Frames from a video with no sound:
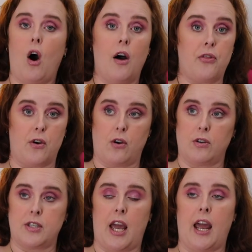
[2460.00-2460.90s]

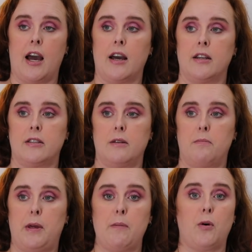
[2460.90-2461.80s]
authors and
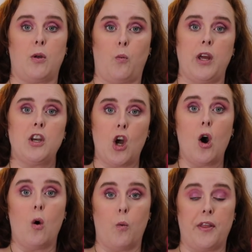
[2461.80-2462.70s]
people that we
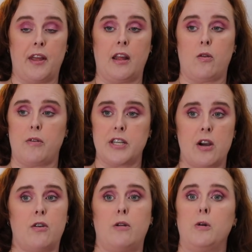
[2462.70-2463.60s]
know within either the
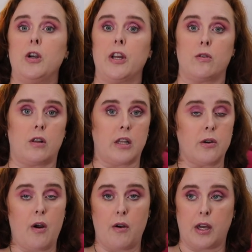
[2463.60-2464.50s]
tarot community or the
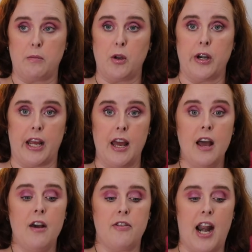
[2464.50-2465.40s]
literary community
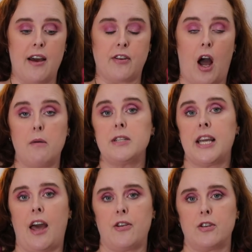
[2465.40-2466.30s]
that have come
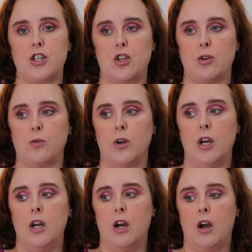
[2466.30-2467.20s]
together to
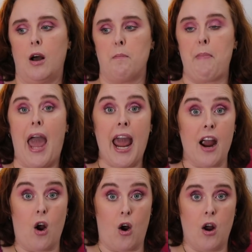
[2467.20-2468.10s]

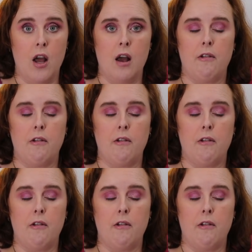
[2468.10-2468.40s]
pair